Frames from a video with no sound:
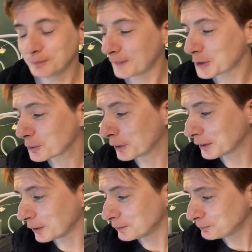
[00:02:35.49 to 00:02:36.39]
that's where I'd
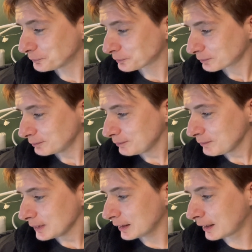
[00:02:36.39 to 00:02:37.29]
go.
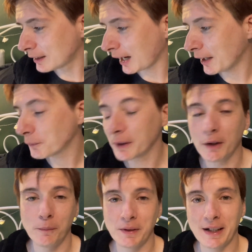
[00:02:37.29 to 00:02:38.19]
How do I
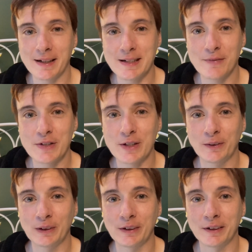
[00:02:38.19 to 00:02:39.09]
cope with negativity
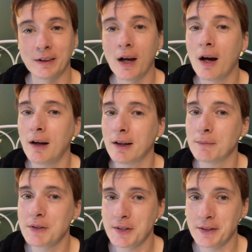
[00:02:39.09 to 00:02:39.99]
online? I am
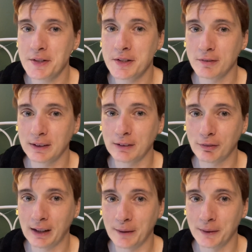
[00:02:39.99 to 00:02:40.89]
a sensitive little
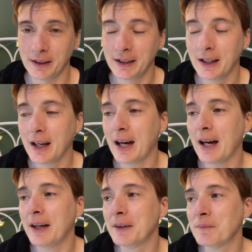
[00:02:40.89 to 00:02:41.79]
flower.
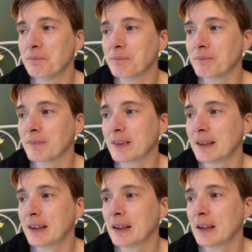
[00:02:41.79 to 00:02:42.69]

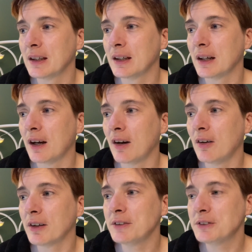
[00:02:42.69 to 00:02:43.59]

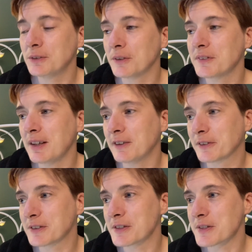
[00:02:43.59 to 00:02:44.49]
I do not take
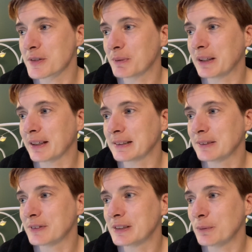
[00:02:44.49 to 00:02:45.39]
criticism and
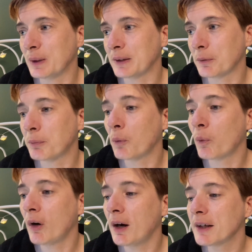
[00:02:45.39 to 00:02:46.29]
negativity well, but
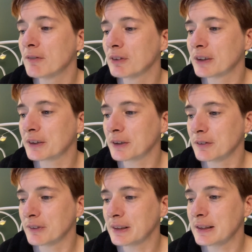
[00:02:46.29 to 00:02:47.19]
what I have learned
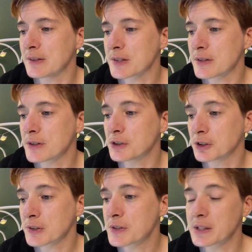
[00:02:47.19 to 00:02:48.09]
over the years is to
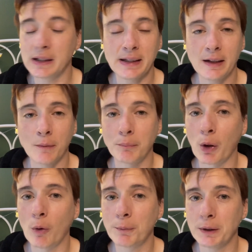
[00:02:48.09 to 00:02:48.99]
just delete and
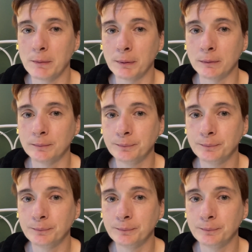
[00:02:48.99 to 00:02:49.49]
block people.